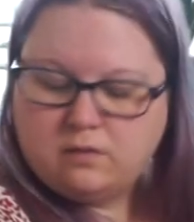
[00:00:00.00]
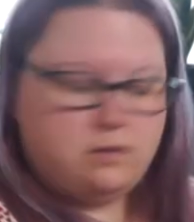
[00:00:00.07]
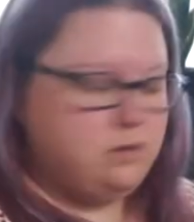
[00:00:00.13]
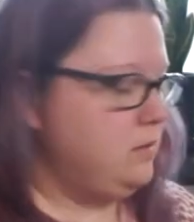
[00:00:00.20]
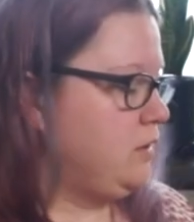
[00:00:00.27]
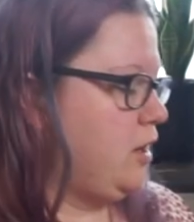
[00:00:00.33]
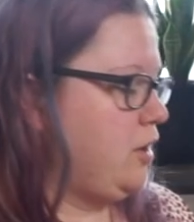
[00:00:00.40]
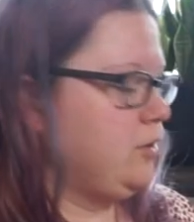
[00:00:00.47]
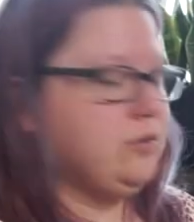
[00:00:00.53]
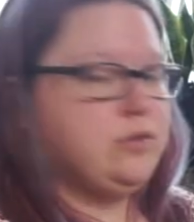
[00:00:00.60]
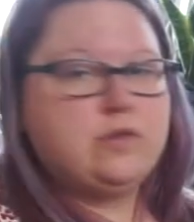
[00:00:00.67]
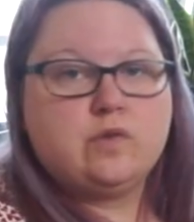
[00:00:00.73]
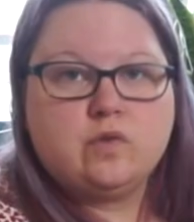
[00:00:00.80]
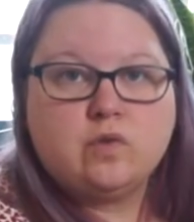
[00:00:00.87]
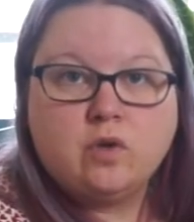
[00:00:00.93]

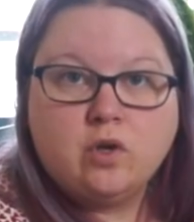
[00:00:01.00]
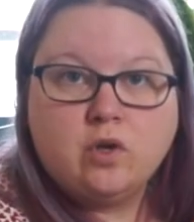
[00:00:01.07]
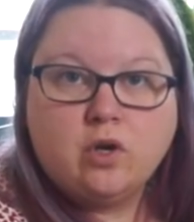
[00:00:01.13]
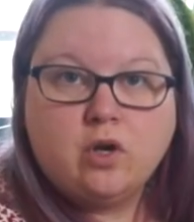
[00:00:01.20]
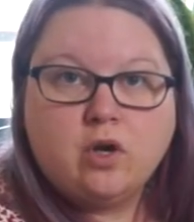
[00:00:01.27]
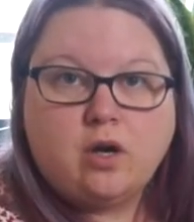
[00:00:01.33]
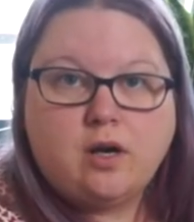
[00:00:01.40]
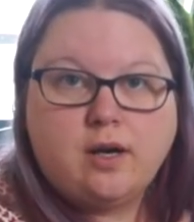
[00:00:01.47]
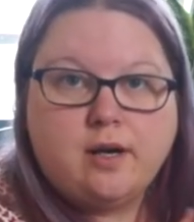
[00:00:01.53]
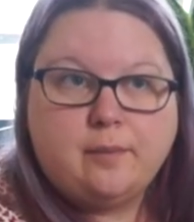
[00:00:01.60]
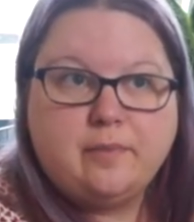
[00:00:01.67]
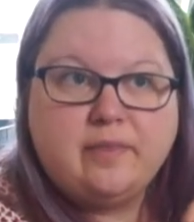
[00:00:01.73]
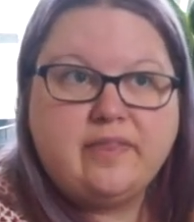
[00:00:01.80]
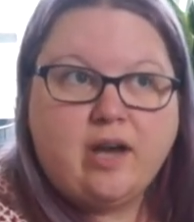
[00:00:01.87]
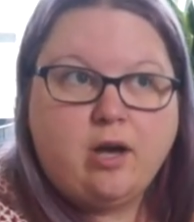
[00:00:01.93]
those.
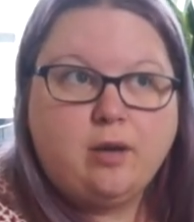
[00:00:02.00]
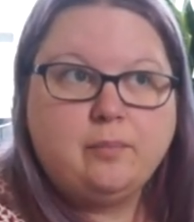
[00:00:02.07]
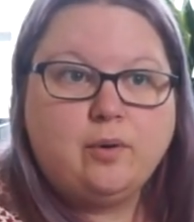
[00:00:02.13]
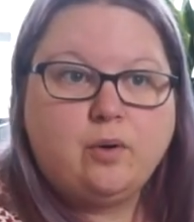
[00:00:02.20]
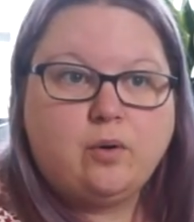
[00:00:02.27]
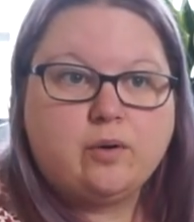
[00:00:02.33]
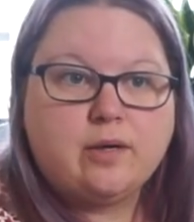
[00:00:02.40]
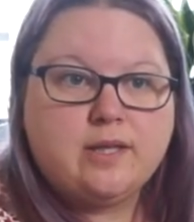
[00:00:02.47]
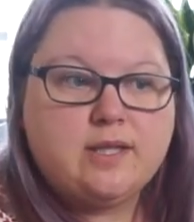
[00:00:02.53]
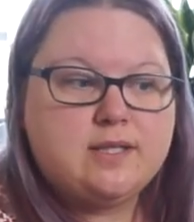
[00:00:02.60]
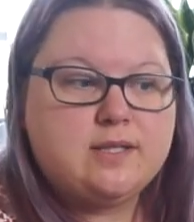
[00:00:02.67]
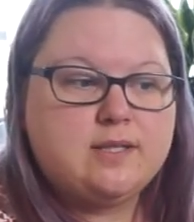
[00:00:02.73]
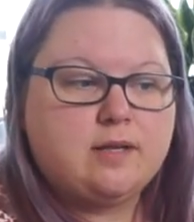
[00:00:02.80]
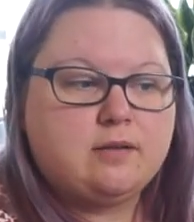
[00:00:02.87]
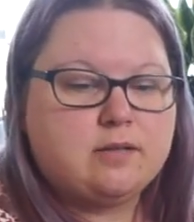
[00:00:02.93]
Um, there are more in the
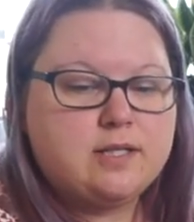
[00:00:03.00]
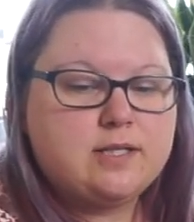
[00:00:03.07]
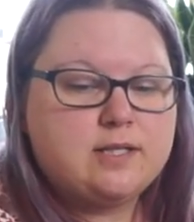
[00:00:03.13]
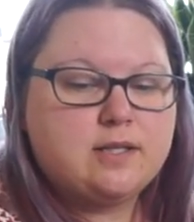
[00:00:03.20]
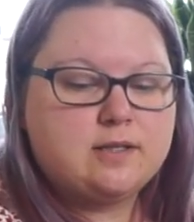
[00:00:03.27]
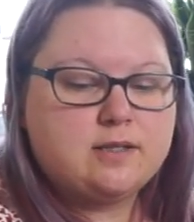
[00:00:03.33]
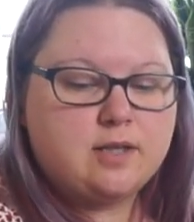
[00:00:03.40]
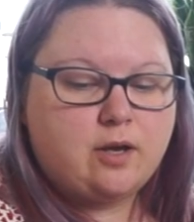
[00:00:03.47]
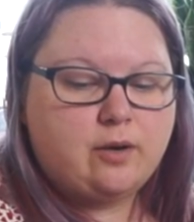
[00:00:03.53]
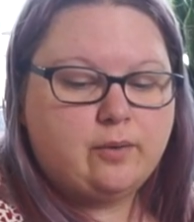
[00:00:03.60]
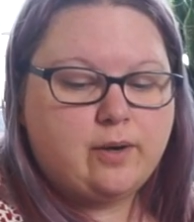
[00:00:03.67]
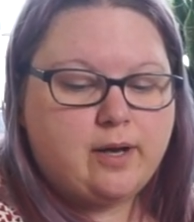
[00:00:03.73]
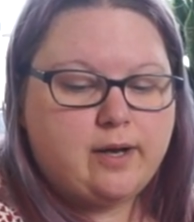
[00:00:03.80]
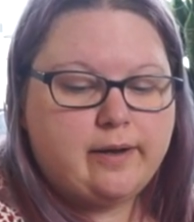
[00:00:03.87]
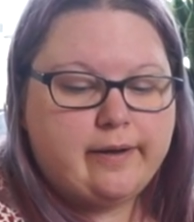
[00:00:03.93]
series, so
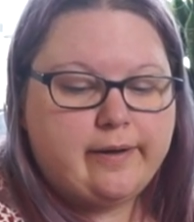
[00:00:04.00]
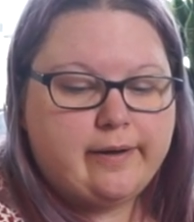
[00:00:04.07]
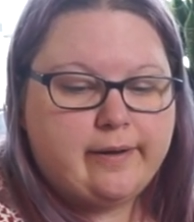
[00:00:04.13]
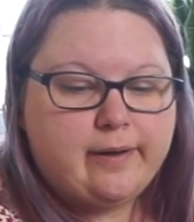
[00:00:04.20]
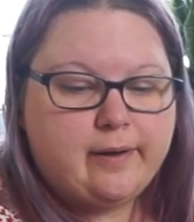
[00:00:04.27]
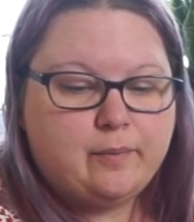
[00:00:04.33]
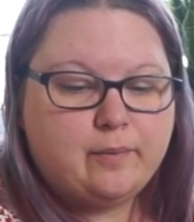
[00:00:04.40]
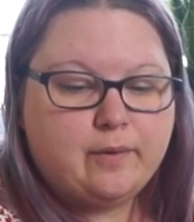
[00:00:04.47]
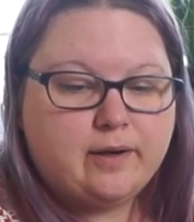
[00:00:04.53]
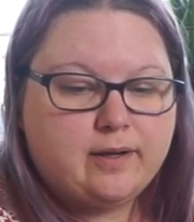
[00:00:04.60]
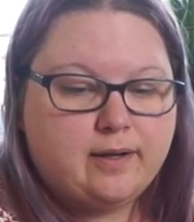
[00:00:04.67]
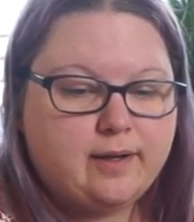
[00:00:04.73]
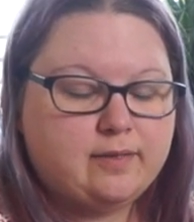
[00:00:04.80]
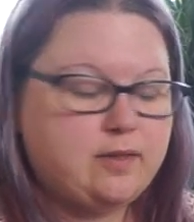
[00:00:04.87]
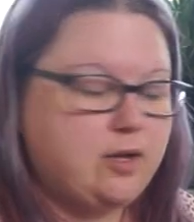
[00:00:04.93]
uh, I want to
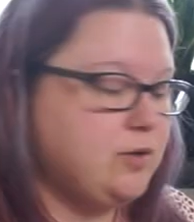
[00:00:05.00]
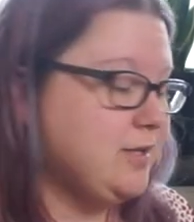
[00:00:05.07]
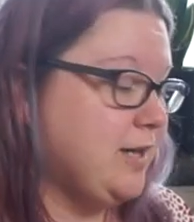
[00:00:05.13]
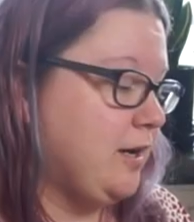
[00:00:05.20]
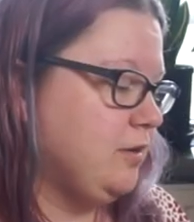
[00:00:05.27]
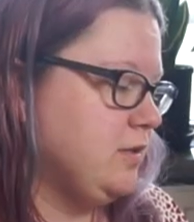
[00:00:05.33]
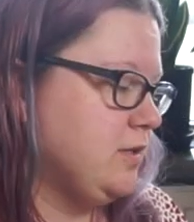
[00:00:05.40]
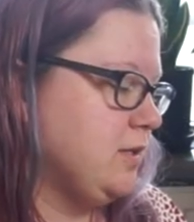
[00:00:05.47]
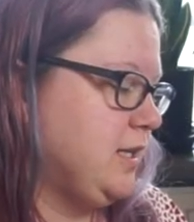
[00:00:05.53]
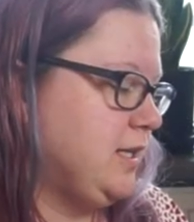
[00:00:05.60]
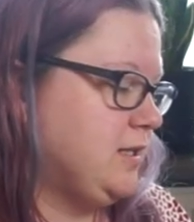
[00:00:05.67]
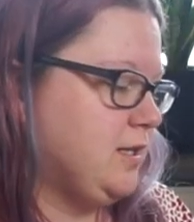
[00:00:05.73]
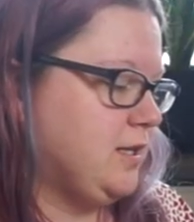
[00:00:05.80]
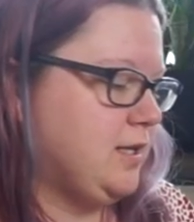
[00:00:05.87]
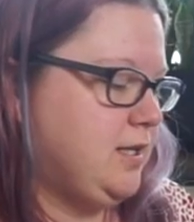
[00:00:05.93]
collect those. I also
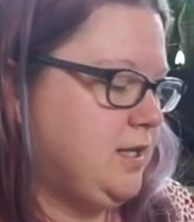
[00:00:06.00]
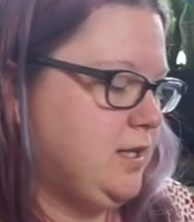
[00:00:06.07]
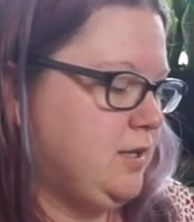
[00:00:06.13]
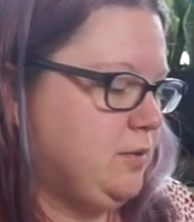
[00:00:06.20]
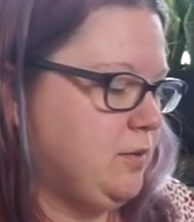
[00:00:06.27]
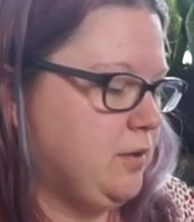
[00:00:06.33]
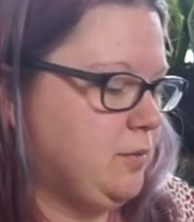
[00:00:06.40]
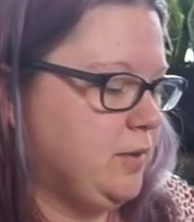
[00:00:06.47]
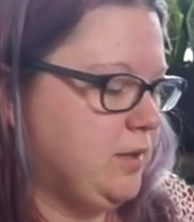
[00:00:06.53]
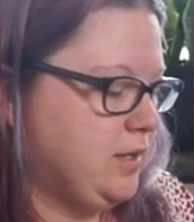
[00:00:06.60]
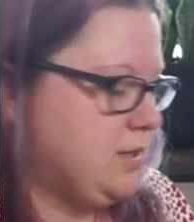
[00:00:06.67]
need to continue on with this